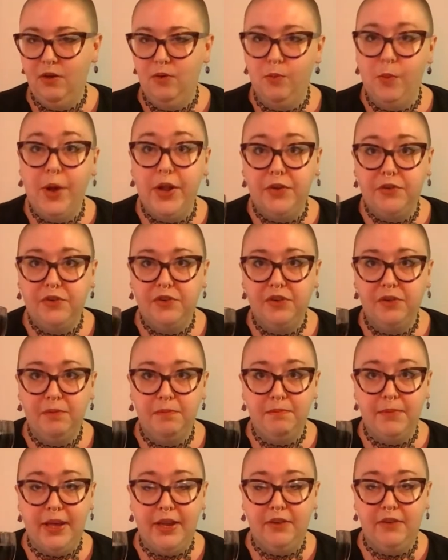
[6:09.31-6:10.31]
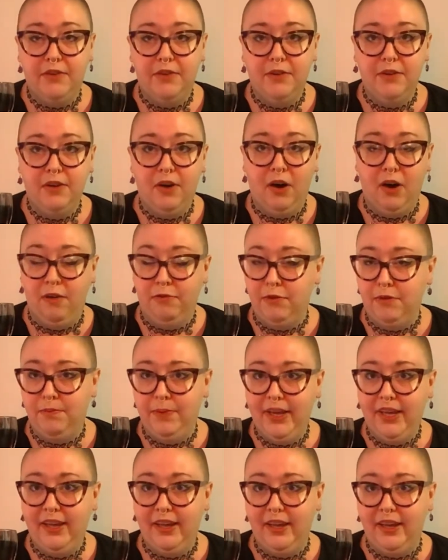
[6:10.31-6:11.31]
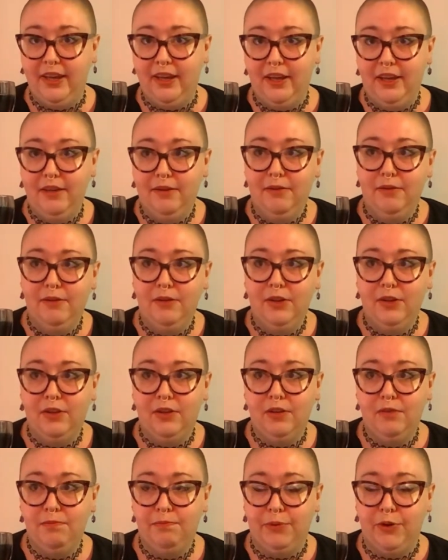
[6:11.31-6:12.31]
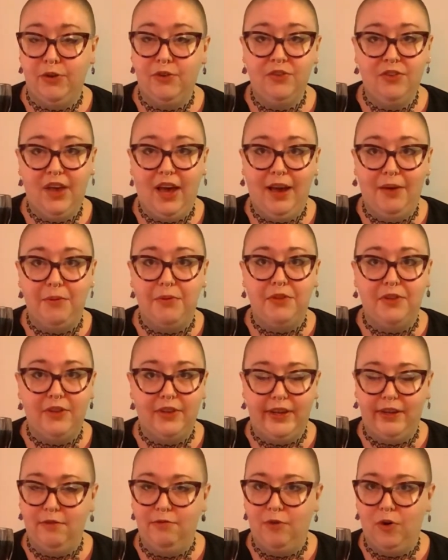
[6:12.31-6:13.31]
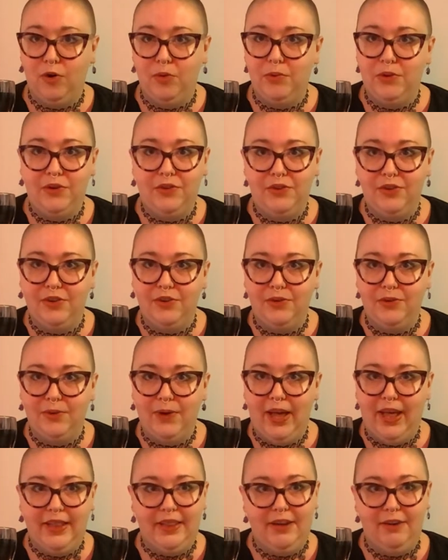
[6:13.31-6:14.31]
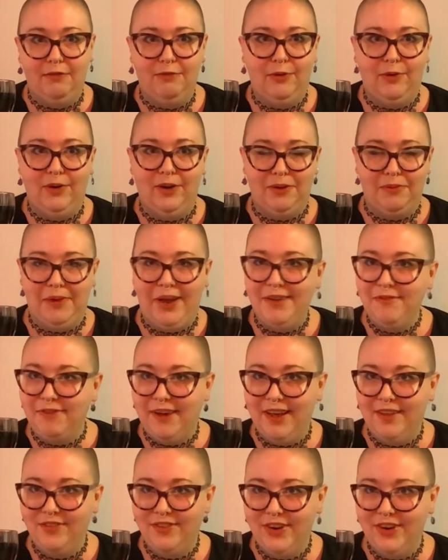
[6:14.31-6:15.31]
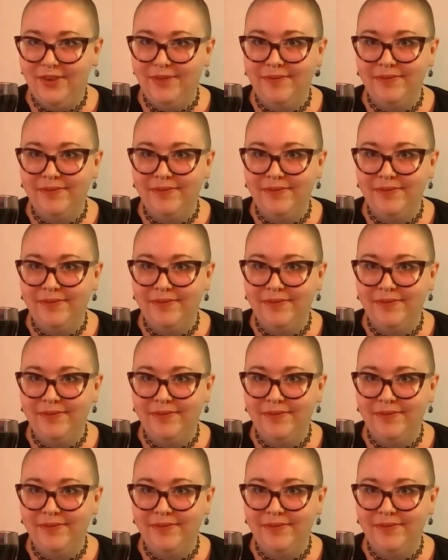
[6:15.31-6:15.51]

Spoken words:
which meant often picking books I was looking forward to and therefore read faster.